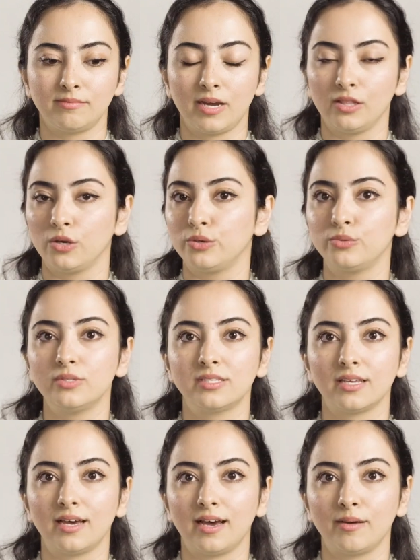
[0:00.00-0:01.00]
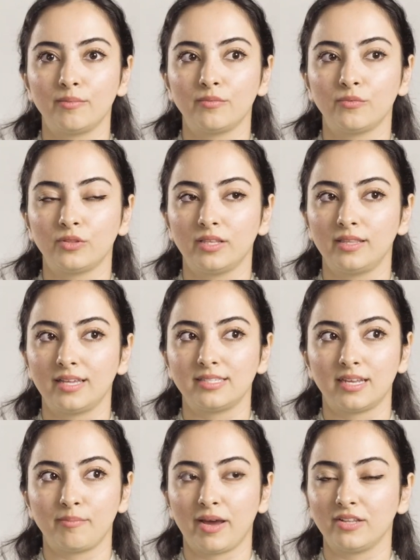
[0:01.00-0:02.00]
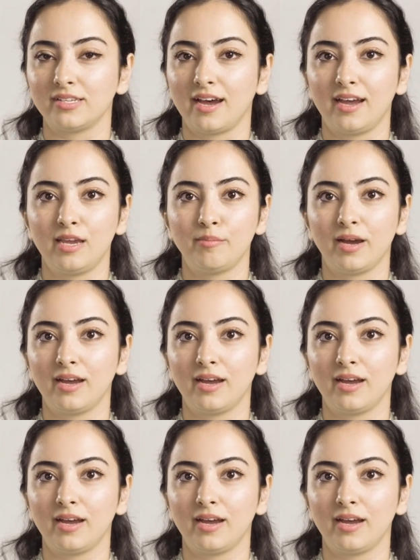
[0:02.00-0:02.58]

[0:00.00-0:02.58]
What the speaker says: my loans within that set amount of time,